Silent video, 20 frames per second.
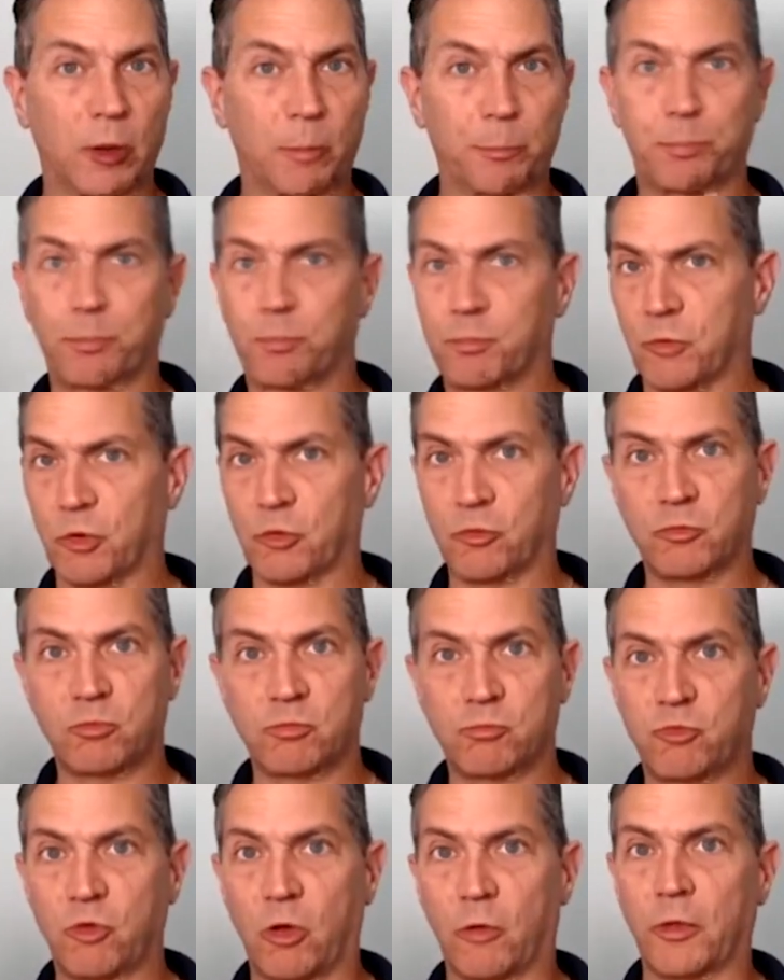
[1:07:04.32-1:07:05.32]
we
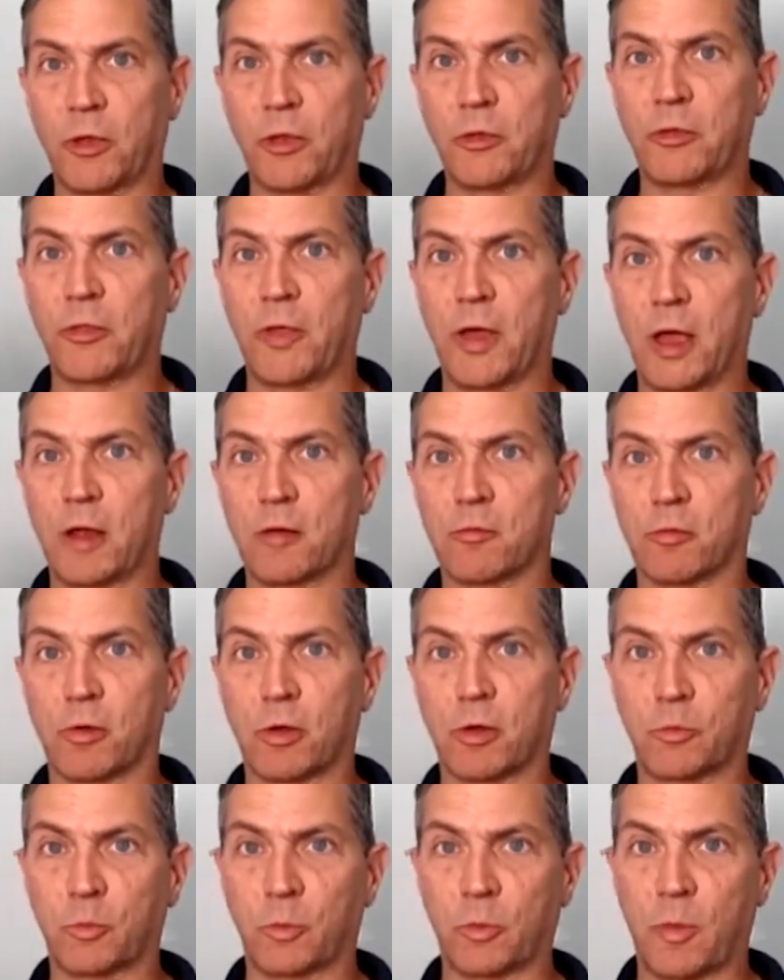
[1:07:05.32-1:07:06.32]
shoved it into the
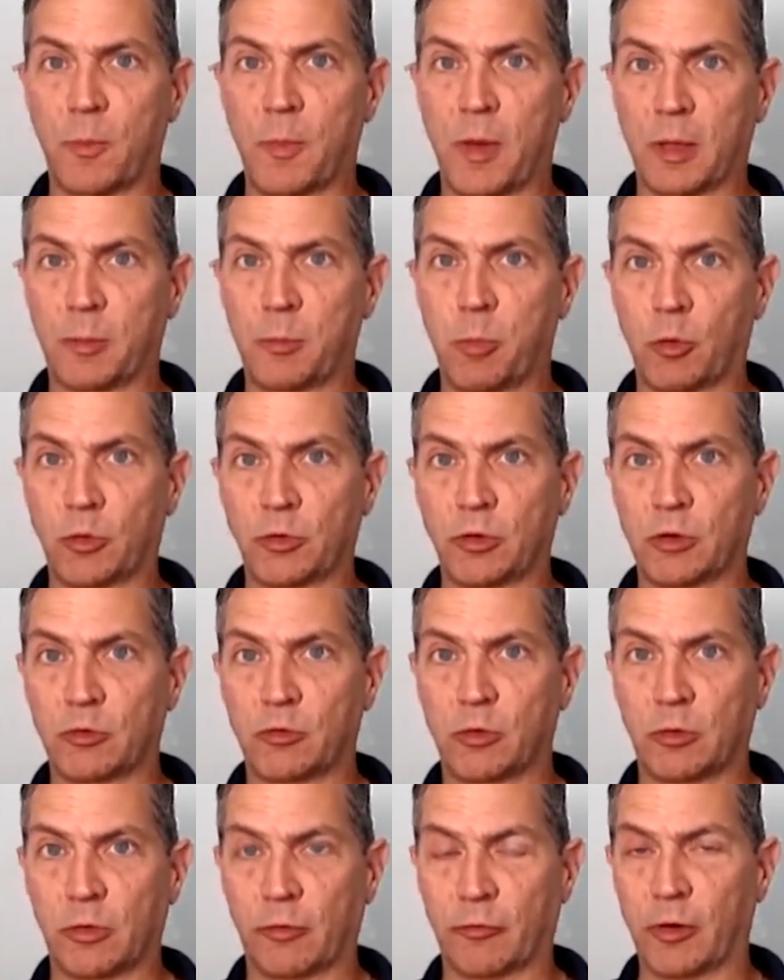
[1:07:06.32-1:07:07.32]
headrest with the mic pointing
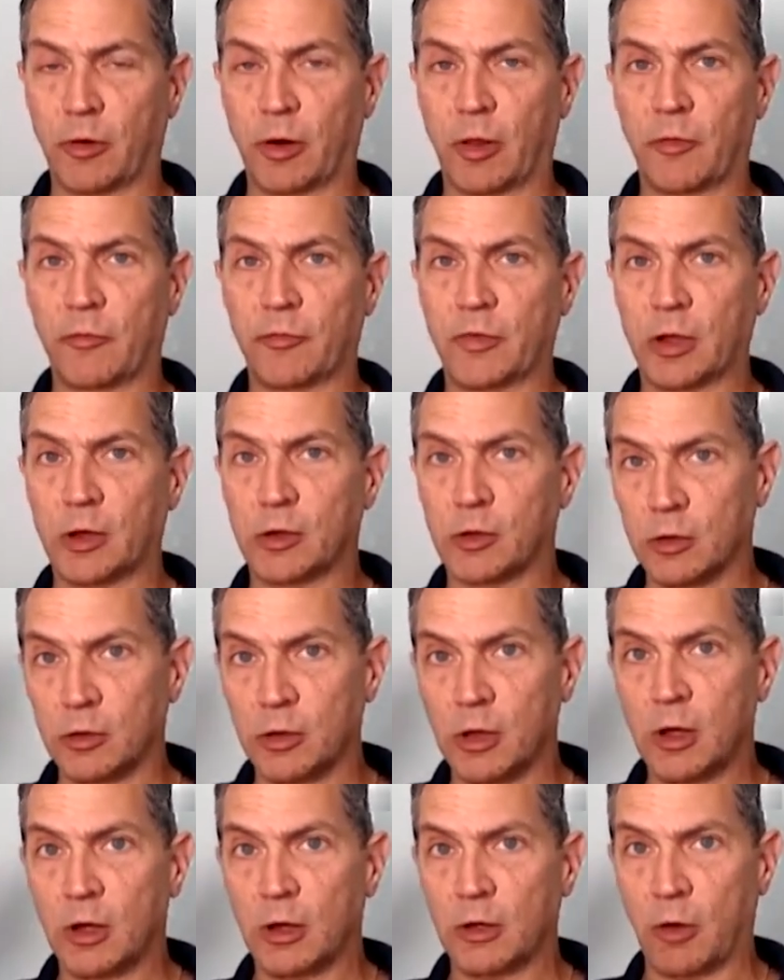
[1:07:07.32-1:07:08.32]
to the front of the
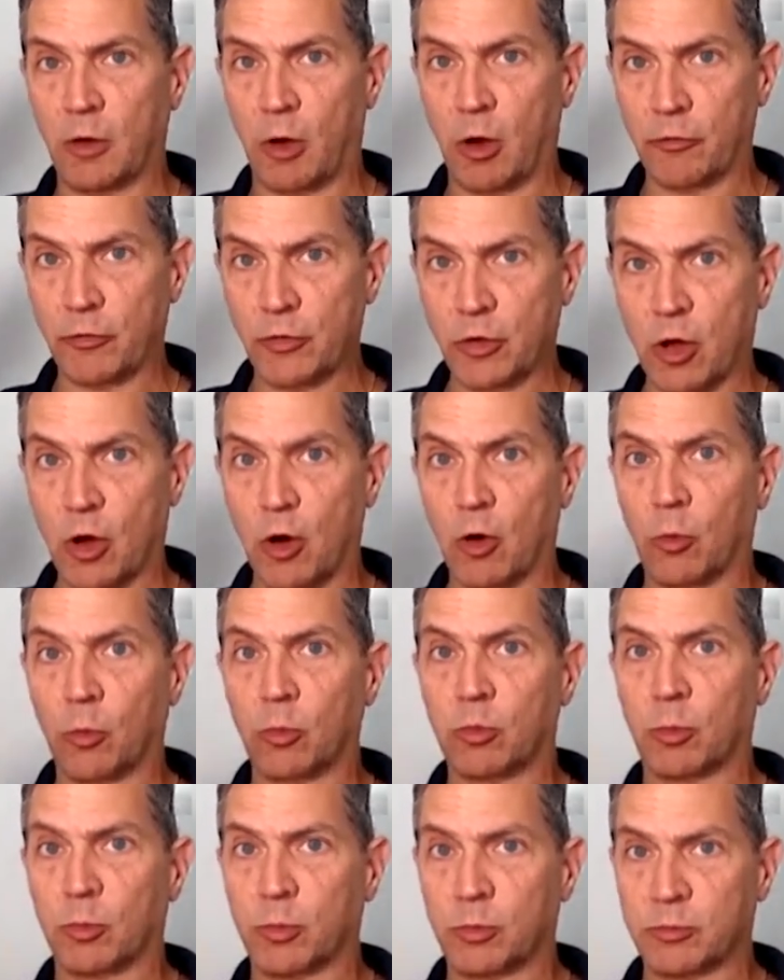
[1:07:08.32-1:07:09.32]
vehicle. Off you go.